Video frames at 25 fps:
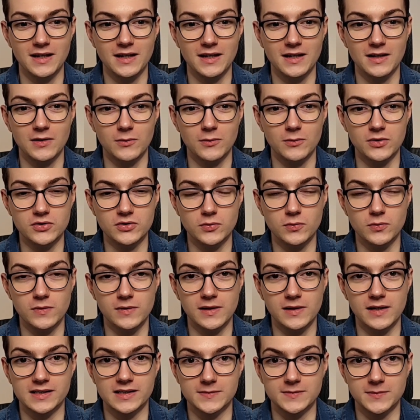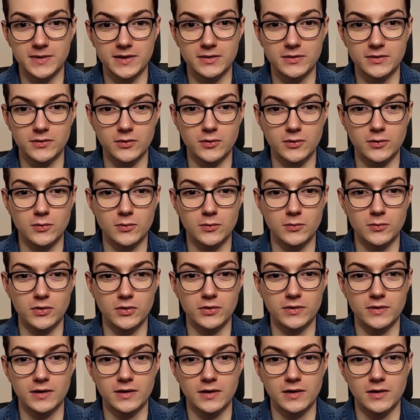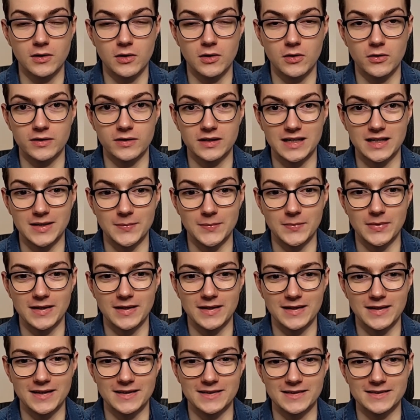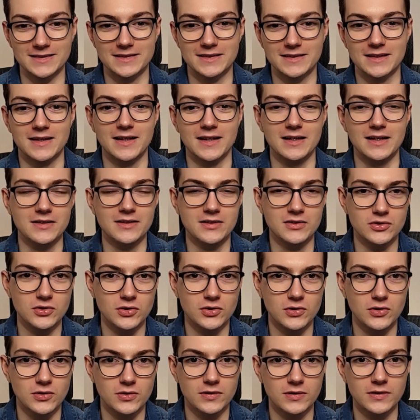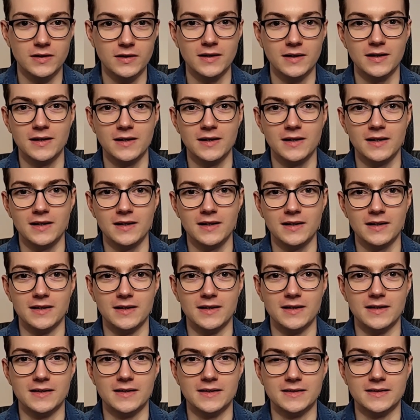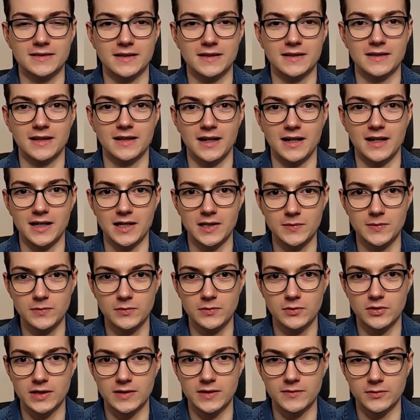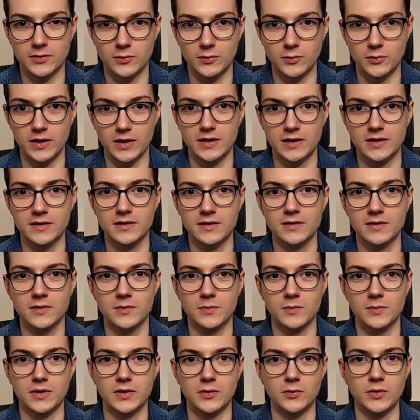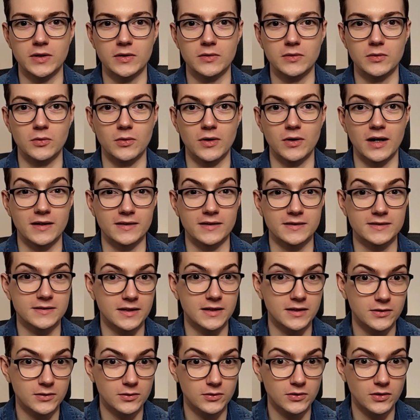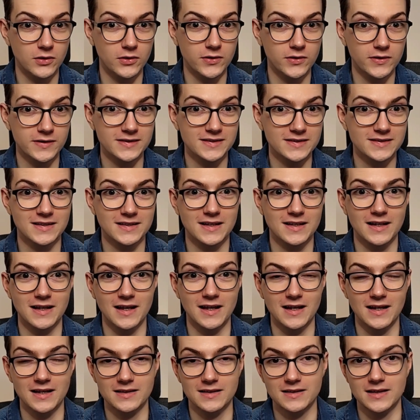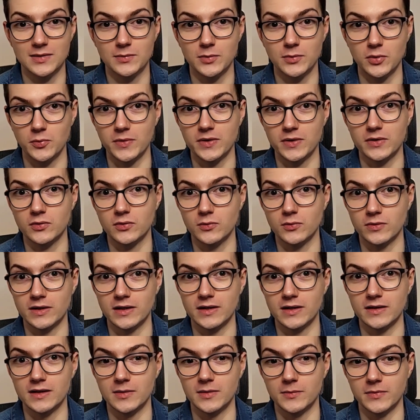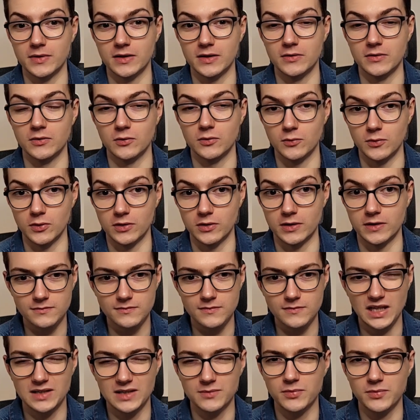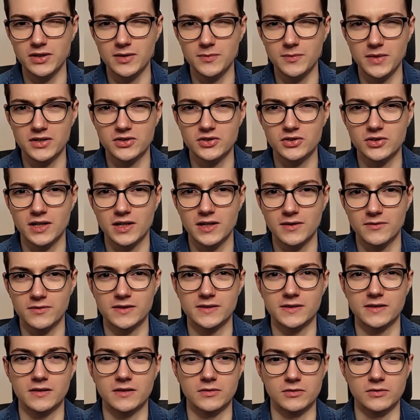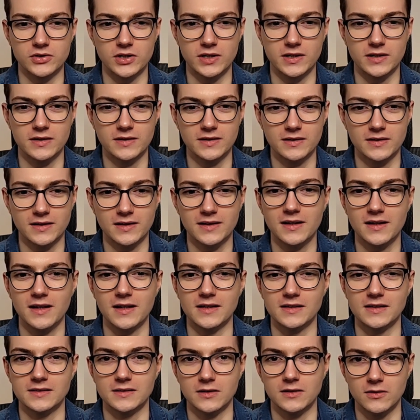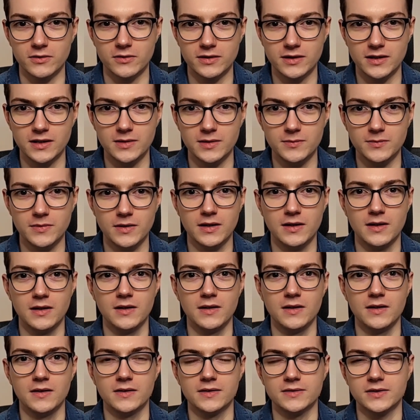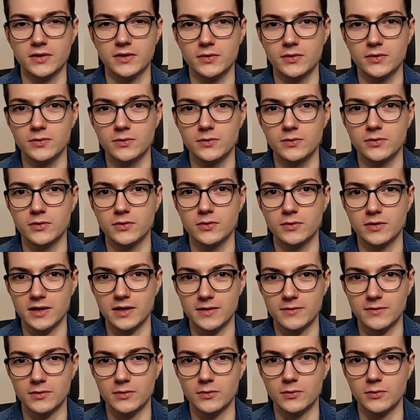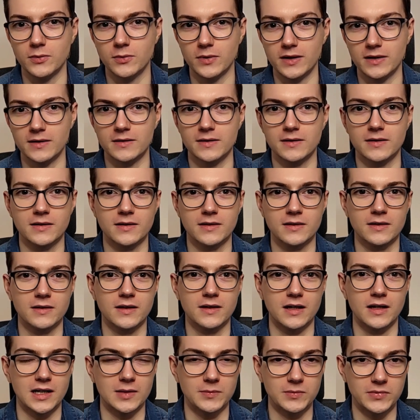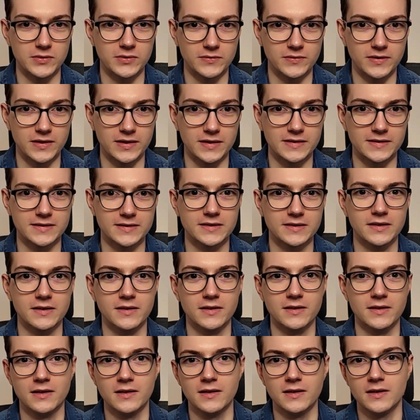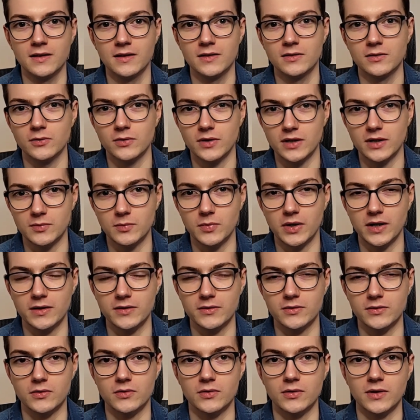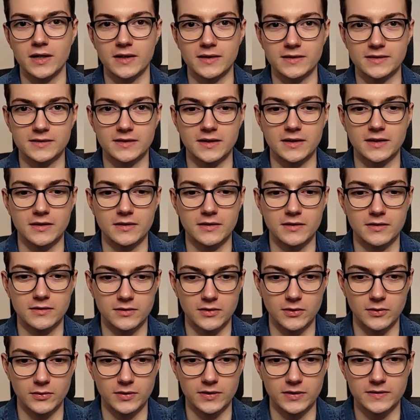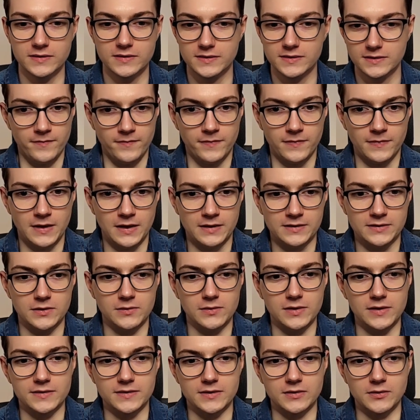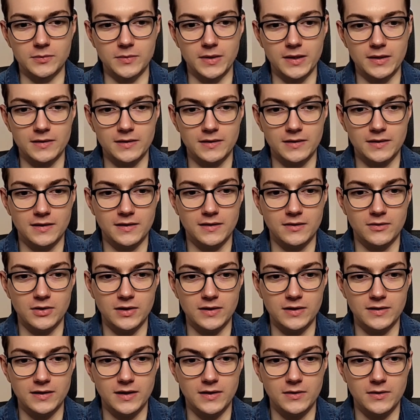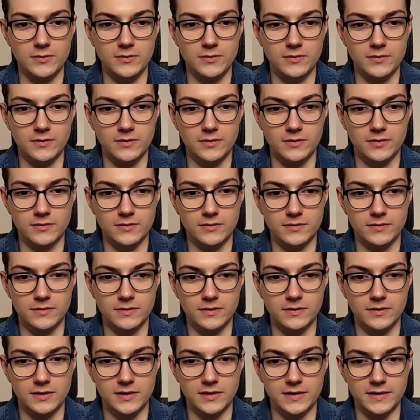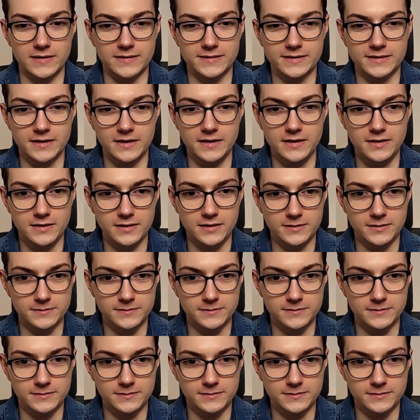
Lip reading: which will explain to you what lock time is. And in short, is a time you have to wait between you unstake your tokens and the moment you will get them in your wallet. And pretty much every single chain has lock time, so you'll have to wait a couple of days to get back your unstaked tokens. So let's go back. Right now, click stake.